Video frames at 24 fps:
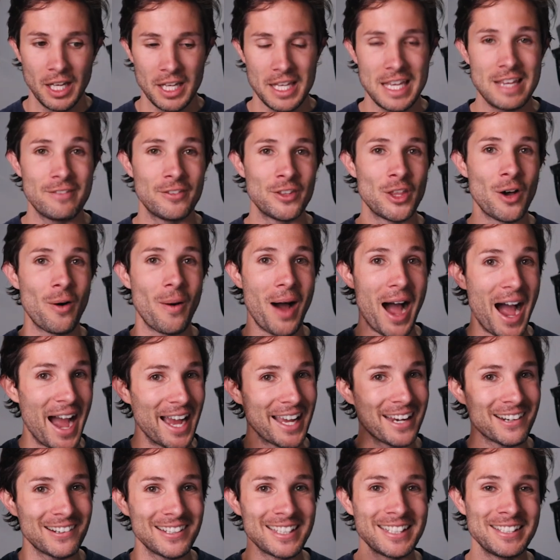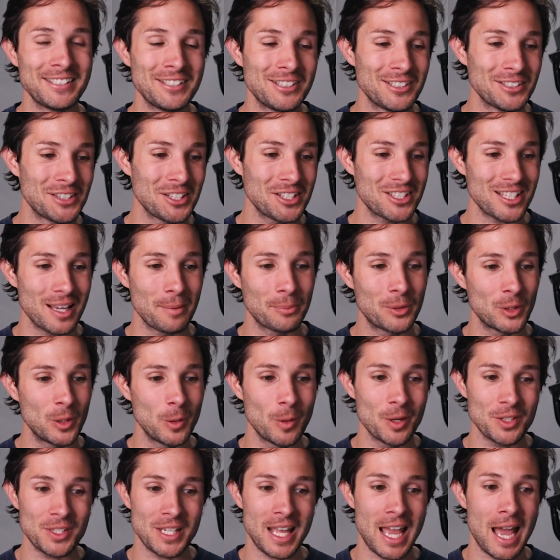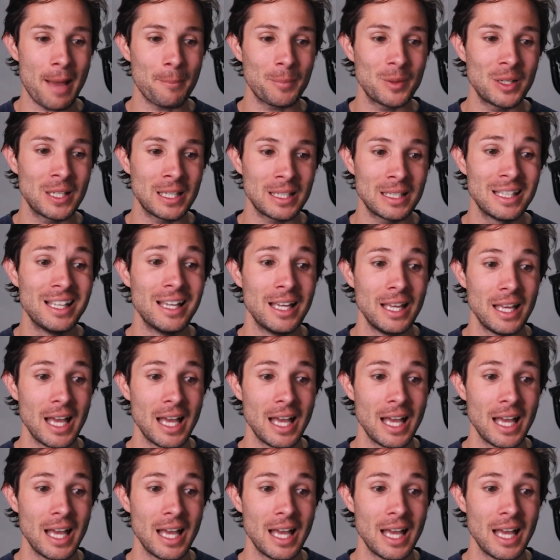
even though i already knew the sub three wasn't happening